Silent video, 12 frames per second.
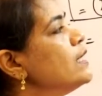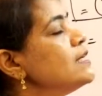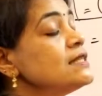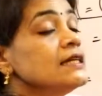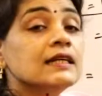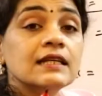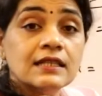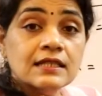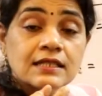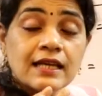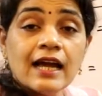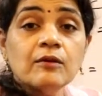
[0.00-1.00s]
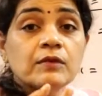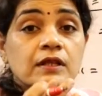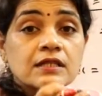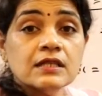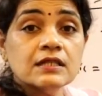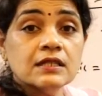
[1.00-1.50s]
is the,
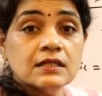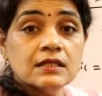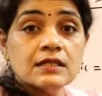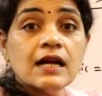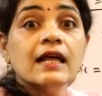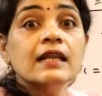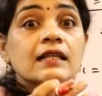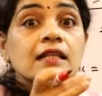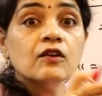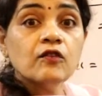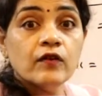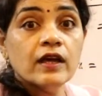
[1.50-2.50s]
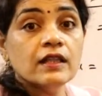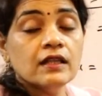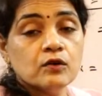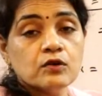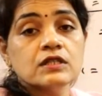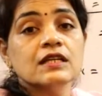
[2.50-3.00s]
this is another way the
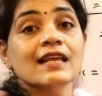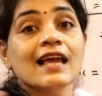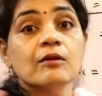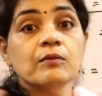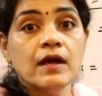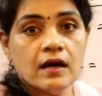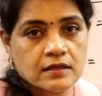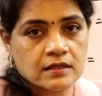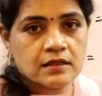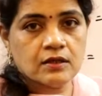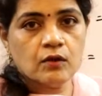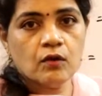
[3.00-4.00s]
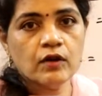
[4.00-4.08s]
question can be asked.